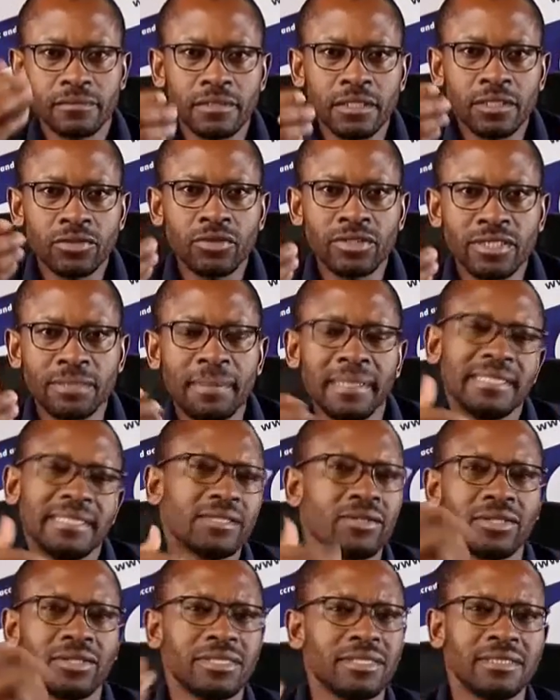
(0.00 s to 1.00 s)
So
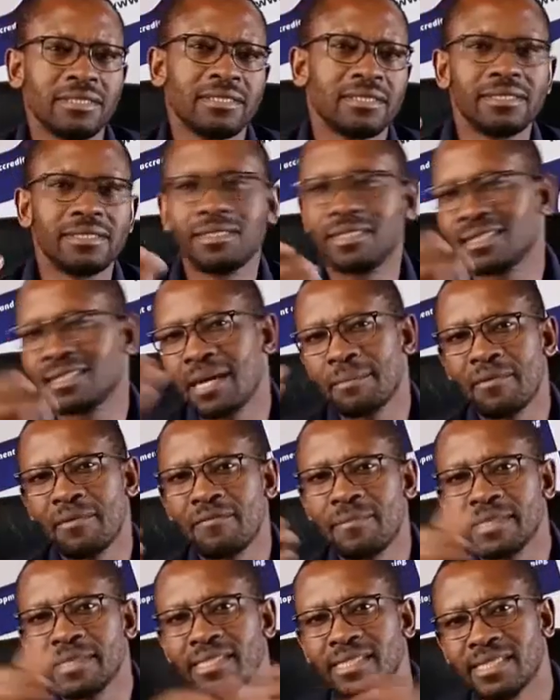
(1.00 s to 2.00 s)
depending on the type of
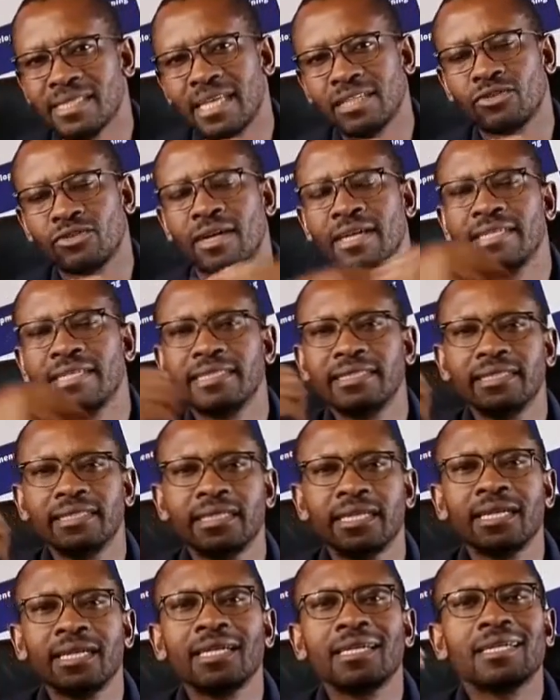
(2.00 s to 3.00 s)
business that you are in,
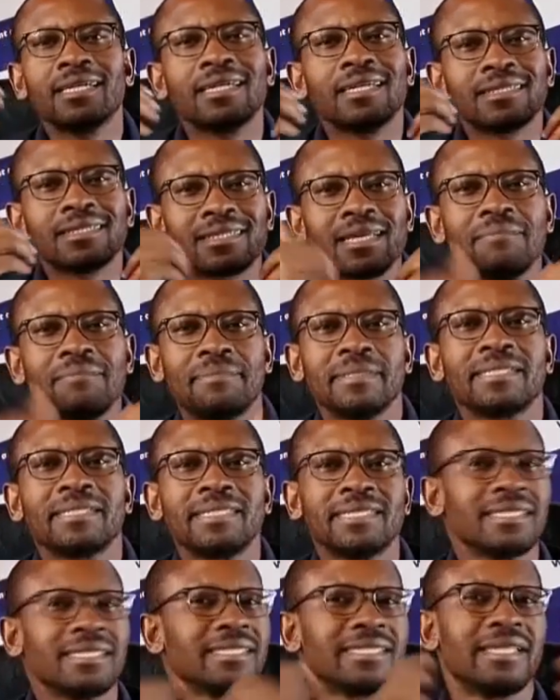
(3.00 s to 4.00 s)
some
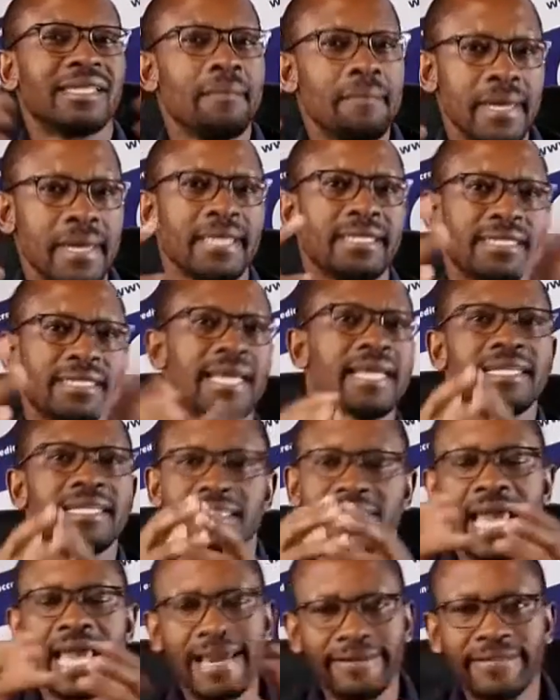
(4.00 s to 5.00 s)
businesses, they make
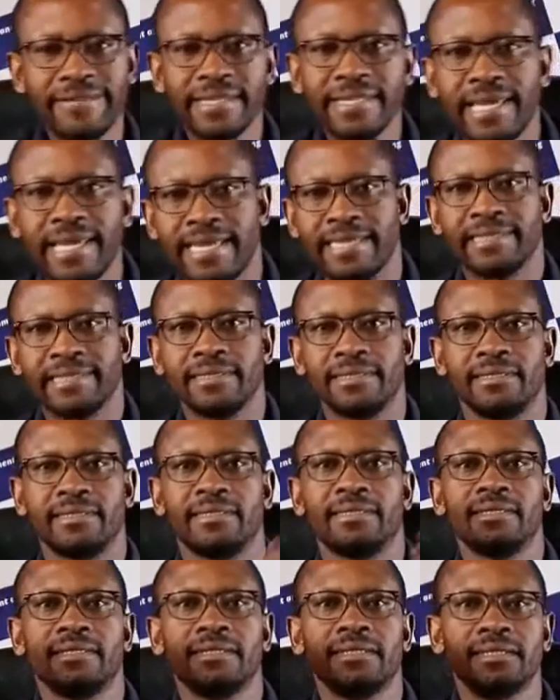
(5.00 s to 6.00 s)
sales every day,
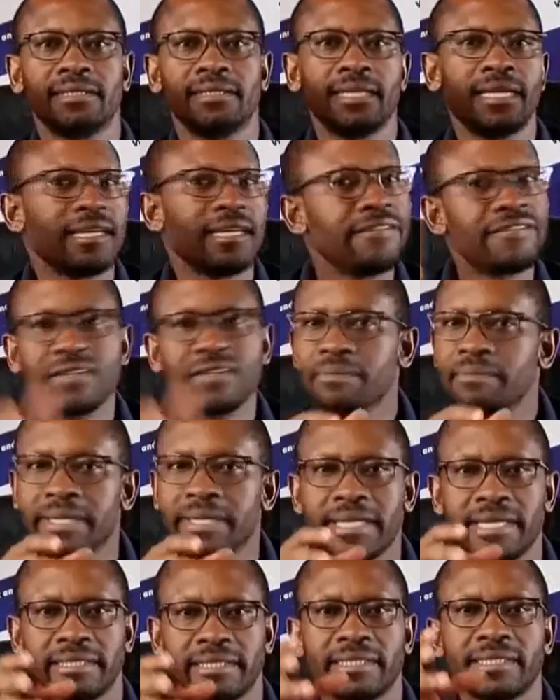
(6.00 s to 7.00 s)
every
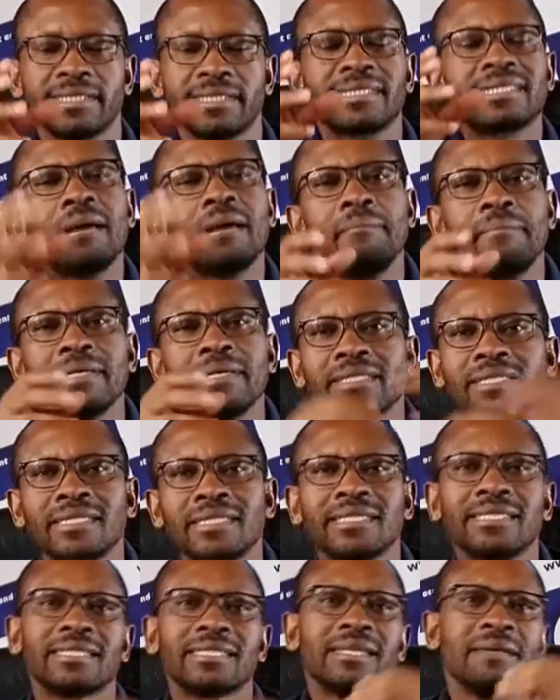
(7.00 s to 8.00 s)
minute. Some
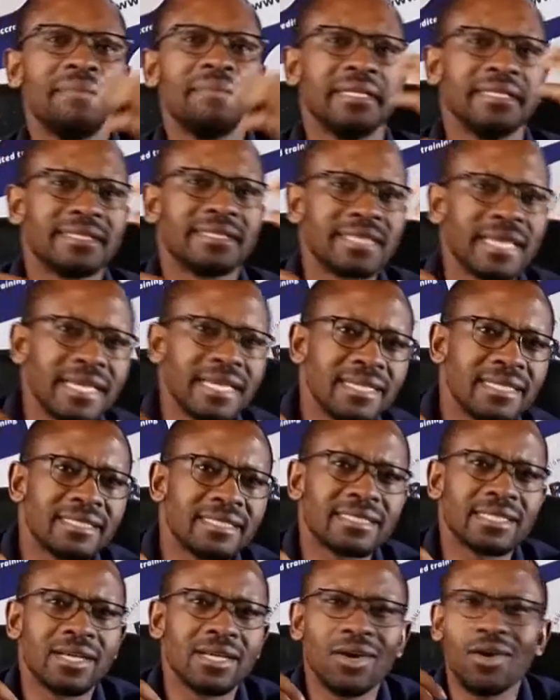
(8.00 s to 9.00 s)
businesses, they make
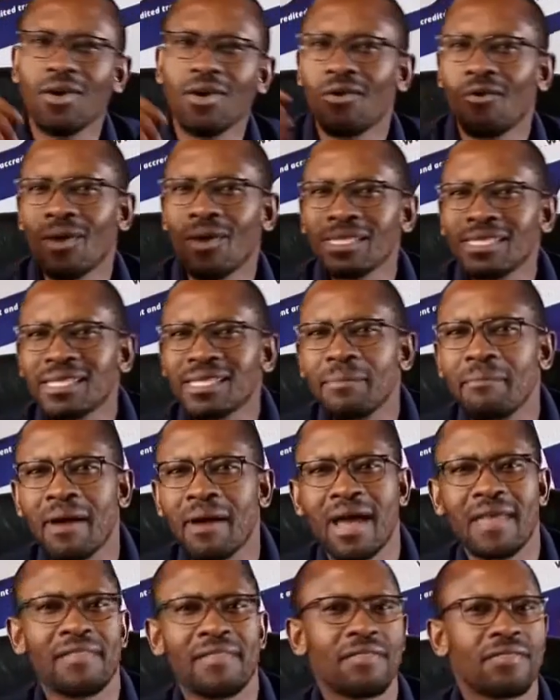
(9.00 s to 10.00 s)
sales once a
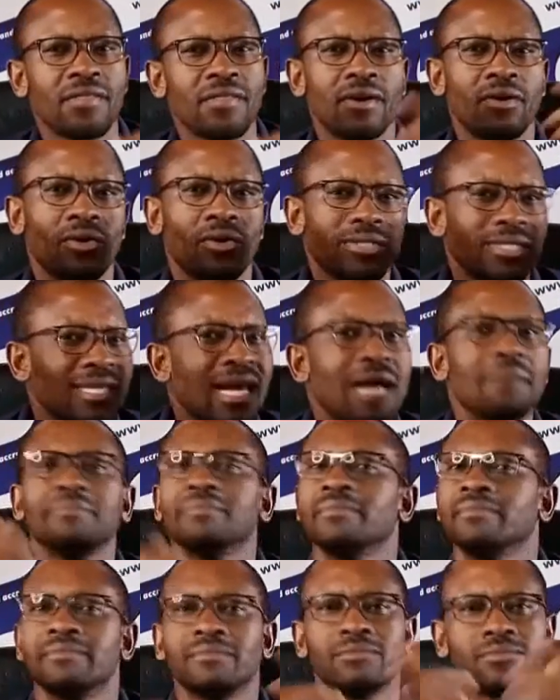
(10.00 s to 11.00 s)
month, or
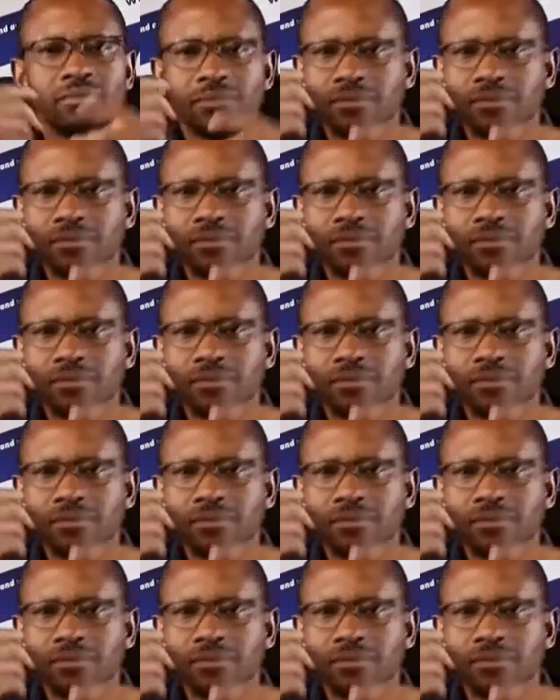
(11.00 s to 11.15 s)
some